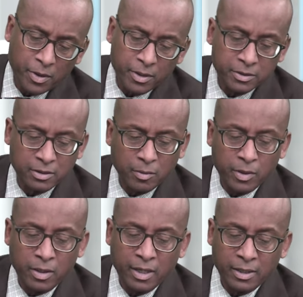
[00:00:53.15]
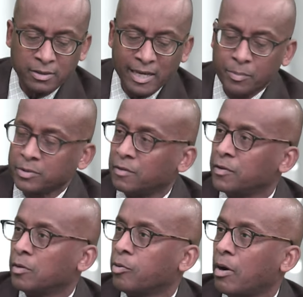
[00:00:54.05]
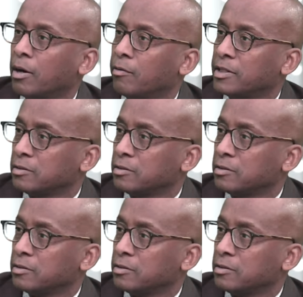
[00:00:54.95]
us some of the examples of your progress,